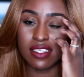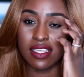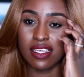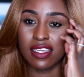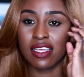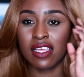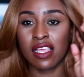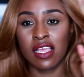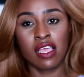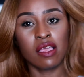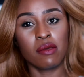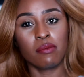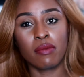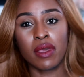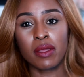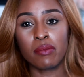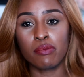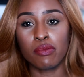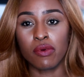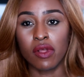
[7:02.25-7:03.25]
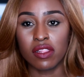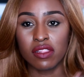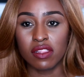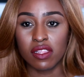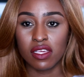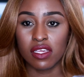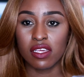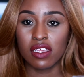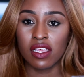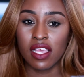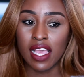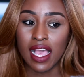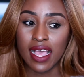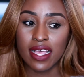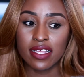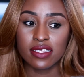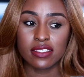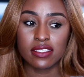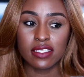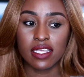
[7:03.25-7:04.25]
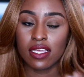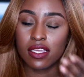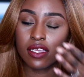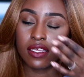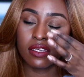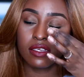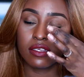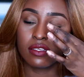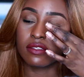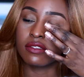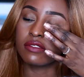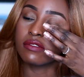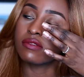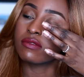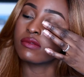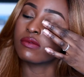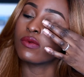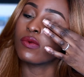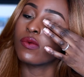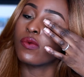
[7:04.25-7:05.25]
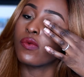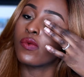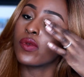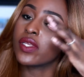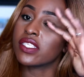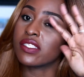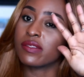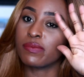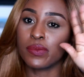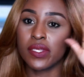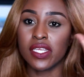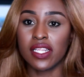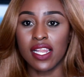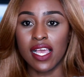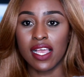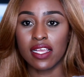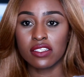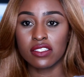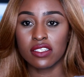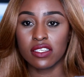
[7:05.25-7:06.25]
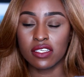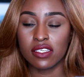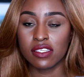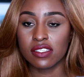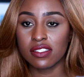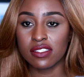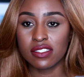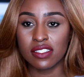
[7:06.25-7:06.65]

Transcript: Like my brother has like wispy lashes